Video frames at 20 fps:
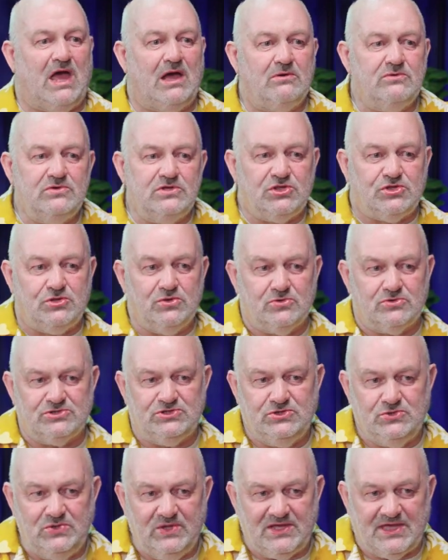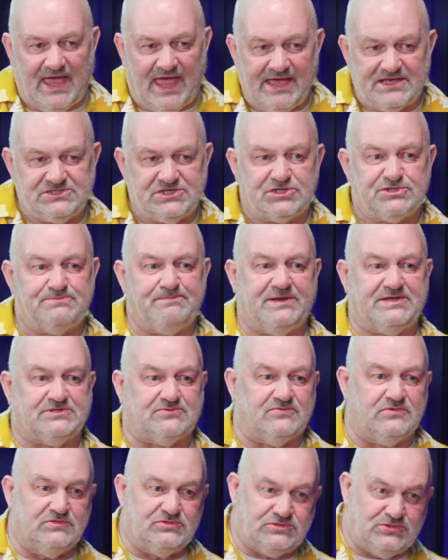How is your unique access
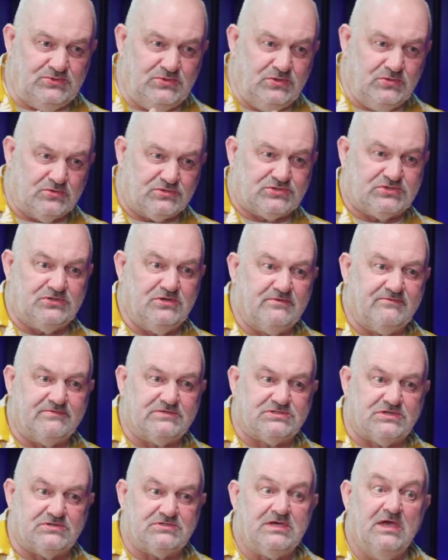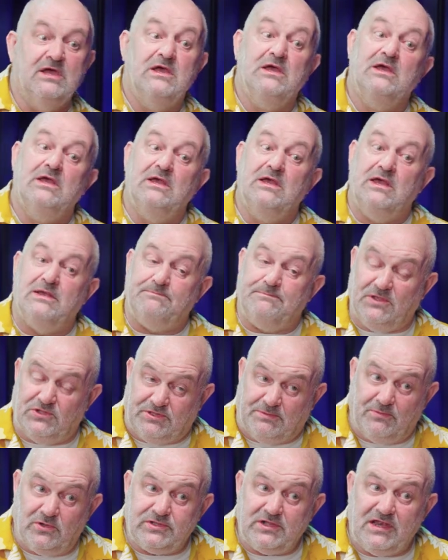pattern to your services? Right.
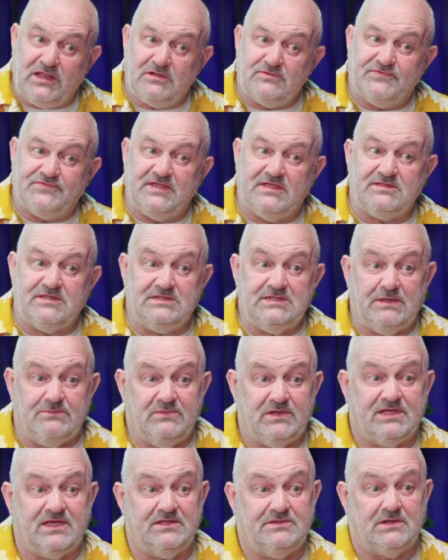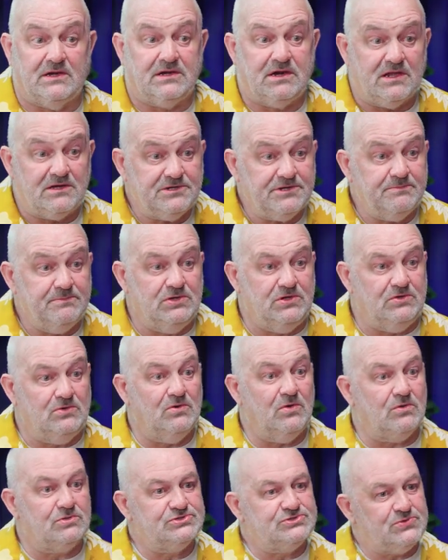Build a model out of that, and then we can alarm
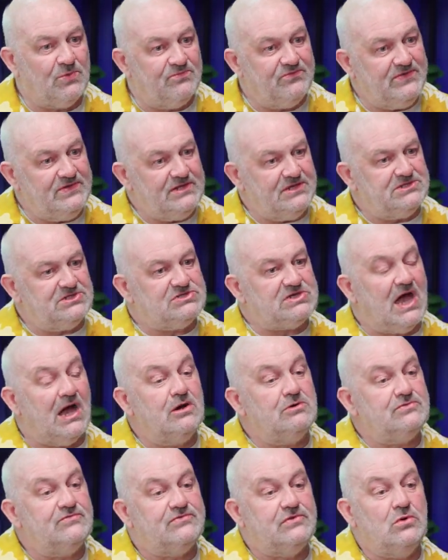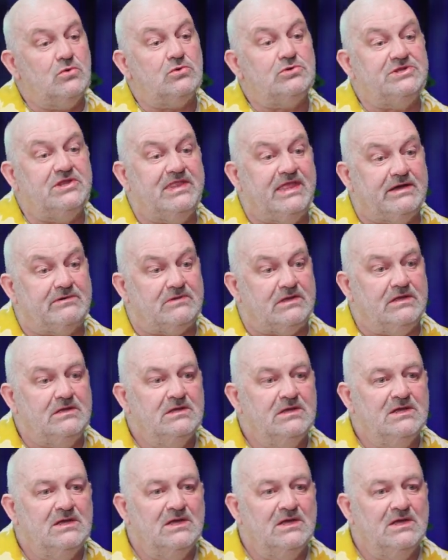you on something that is out of the ordinary.